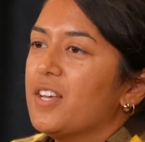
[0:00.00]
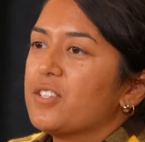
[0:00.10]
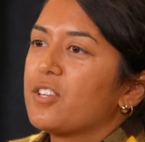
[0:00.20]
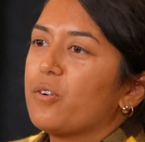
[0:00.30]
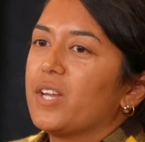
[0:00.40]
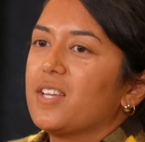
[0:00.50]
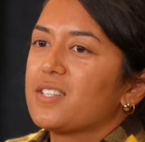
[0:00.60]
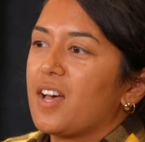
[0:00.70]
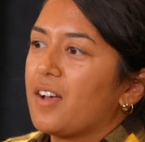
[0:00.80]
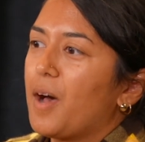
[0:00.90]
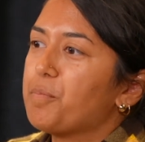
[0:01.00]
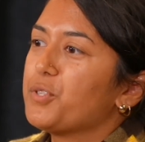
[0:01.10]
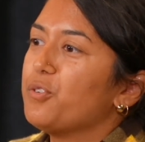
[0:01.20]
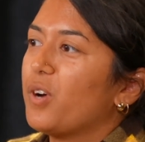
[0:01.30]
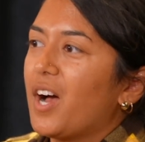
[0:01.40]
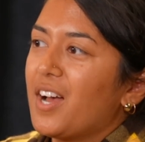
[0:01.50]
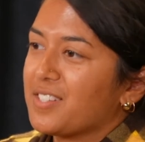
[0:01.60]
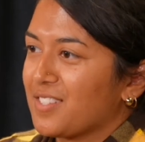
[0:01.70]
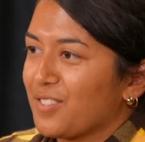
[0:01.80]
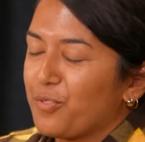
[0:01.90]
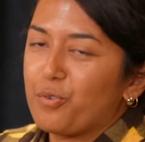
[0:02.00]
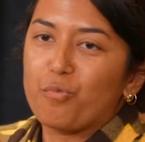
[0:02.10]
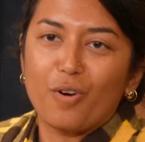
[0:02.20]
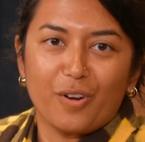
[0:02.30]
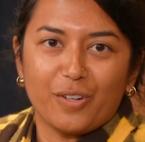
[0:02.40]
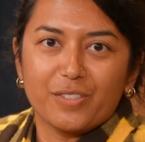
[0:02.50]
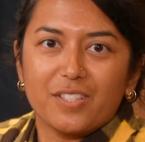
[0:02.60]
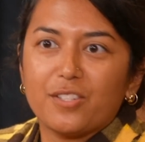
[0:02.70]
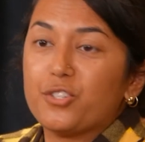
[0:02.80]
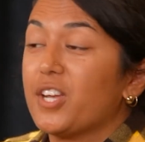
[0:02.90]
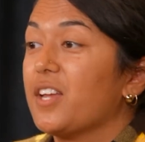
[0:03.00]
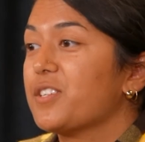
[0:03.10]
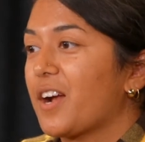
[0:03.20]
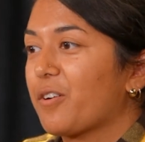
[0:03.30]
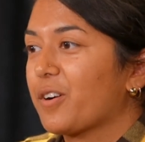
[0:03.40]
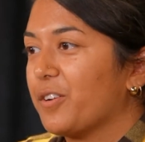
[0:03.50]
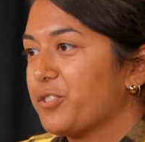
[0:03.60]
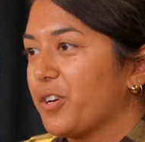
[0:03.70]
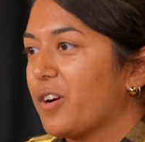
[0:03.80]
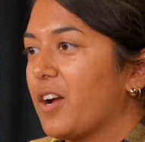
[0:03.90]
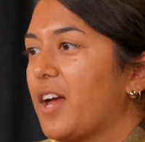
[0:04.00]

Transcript: So it is up to us, the world, to change agriculture.